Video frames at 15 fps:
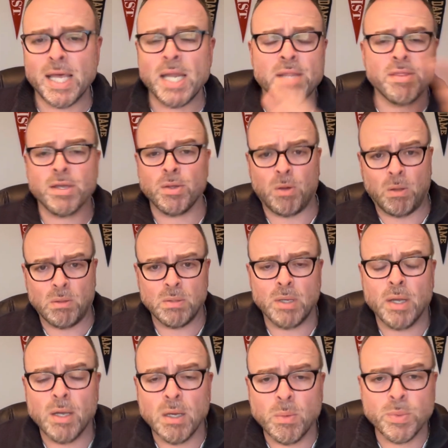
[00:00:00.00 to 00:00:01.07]
anything at all
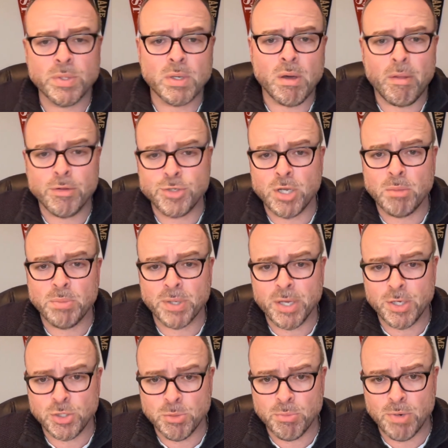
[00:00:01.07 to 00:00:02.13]
with the college
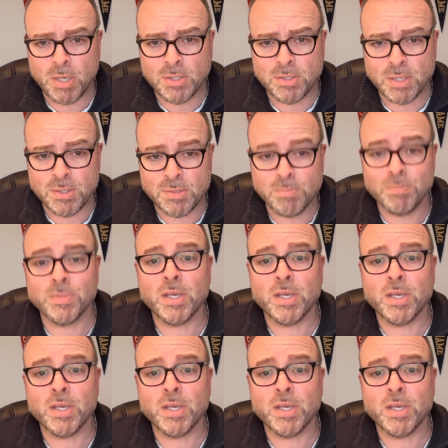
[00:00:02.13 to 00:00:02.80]
application process,